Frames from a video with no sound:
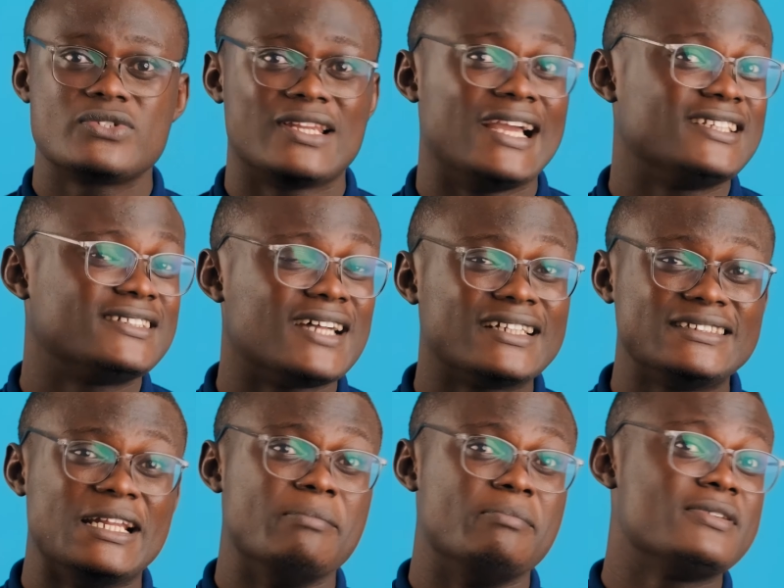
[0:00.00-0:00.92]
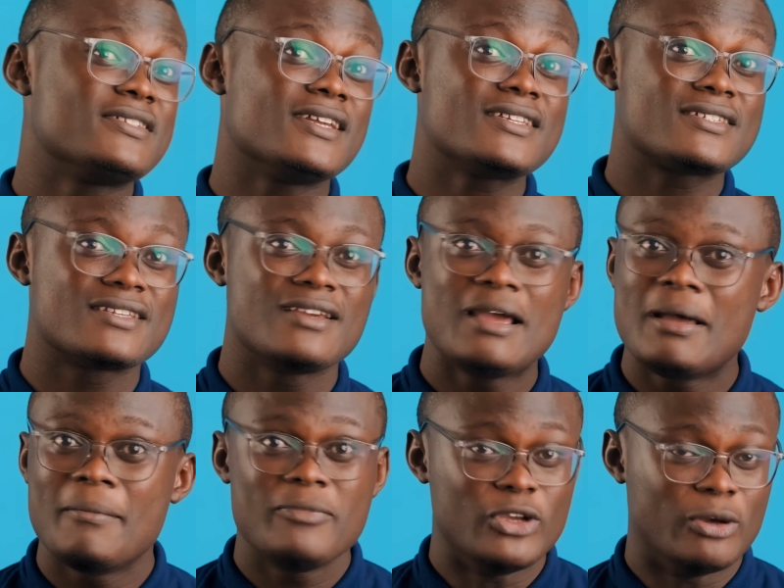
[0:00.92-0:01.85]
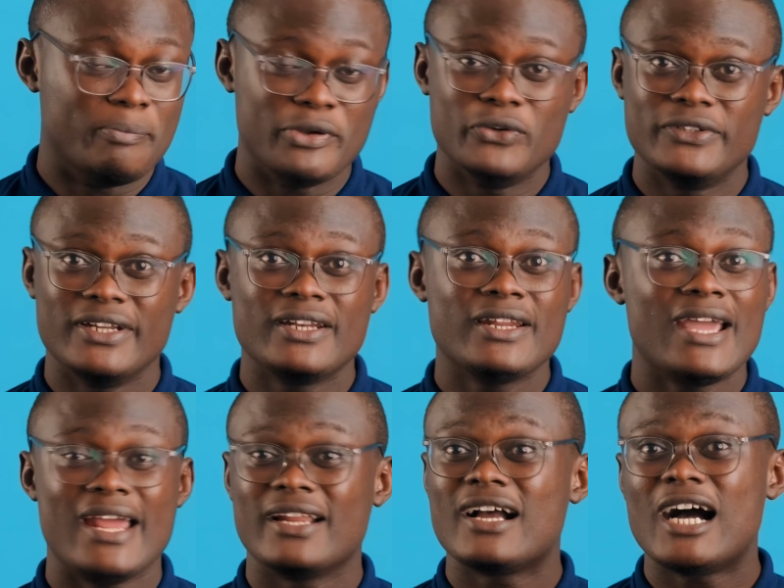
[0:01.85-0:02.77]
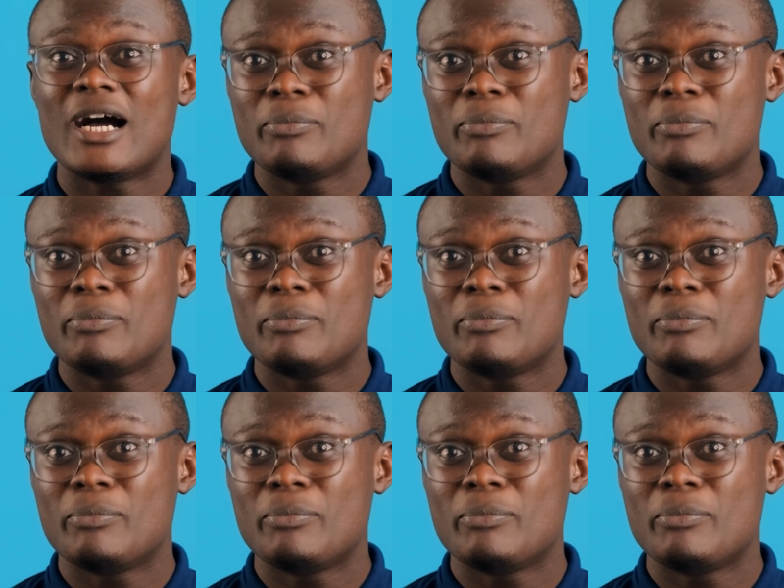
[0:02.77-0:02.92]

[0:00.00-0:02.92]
like starting a business, your building and car